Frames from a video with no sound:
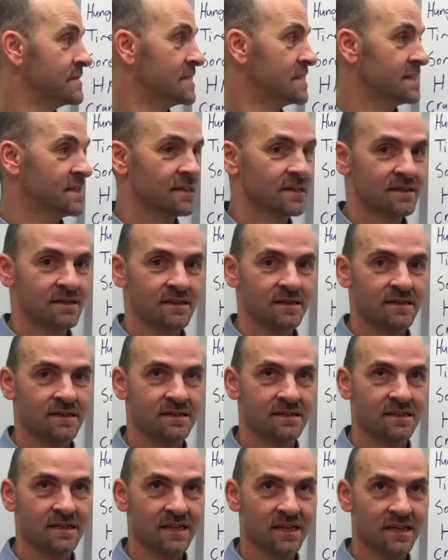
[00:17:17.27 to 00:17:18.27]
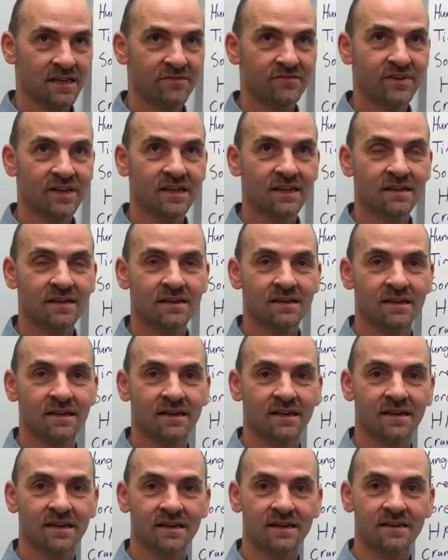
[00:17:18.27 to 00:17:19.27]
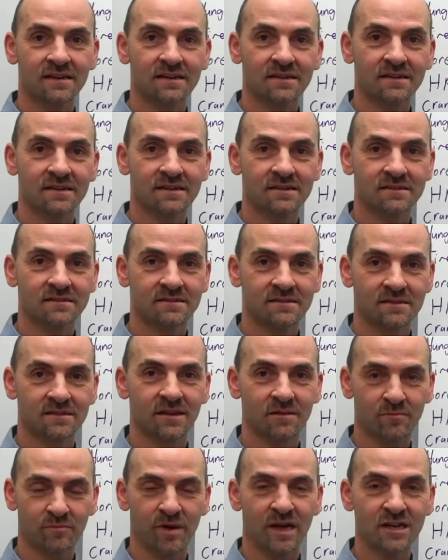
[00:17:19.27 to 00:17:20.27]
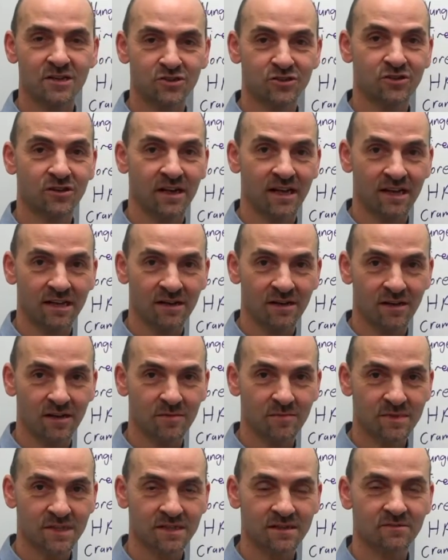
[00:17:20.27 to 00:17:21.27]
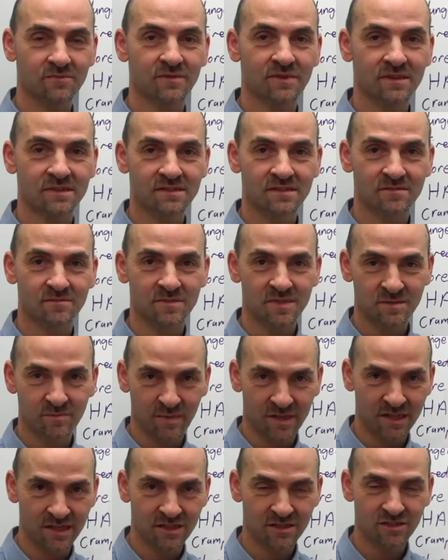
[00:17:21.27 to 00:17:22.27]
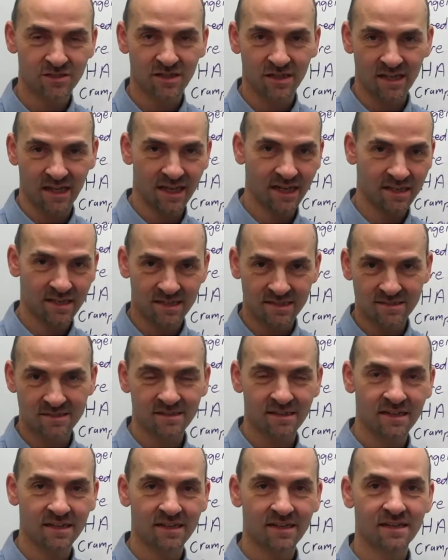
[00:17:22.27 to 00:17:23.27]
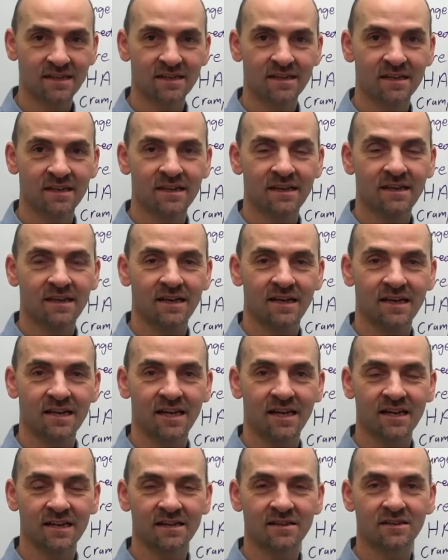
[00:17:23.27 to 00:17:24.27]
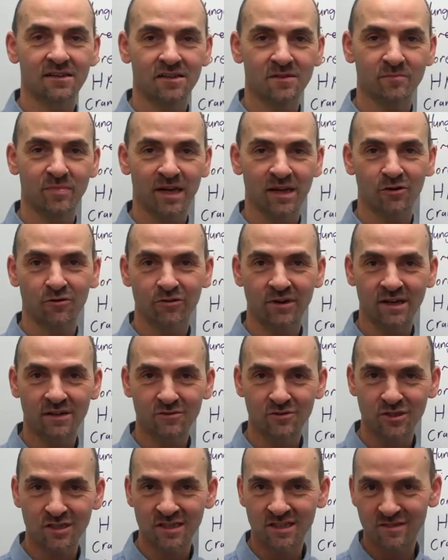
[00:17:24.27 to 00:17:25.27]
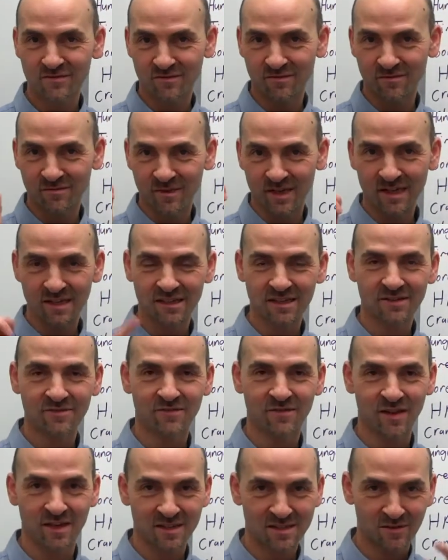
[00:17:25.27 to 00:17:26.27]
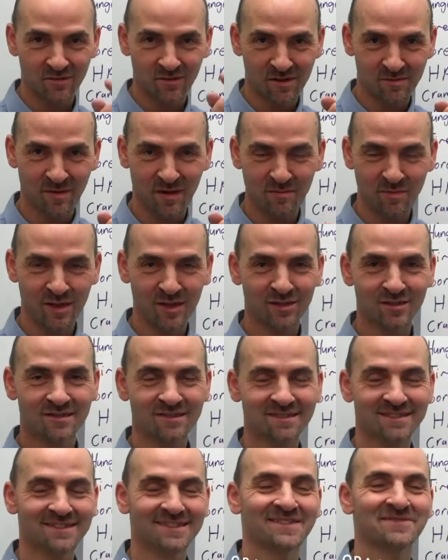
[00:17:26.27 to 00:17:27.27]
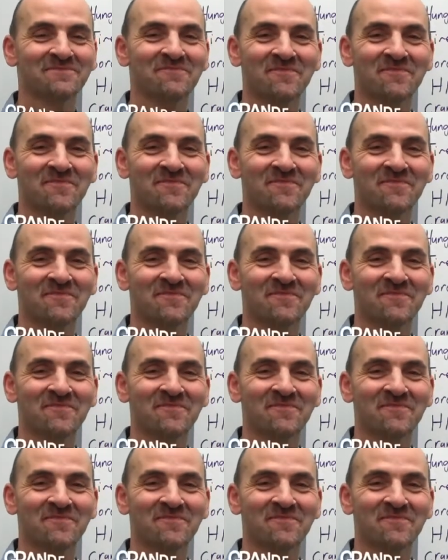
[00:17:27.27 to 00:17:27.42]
then in the evening I had a pastured egg omelet with some spinach again inside it, and I had a little pecorino cheese from Italy, thanks to one of my patients.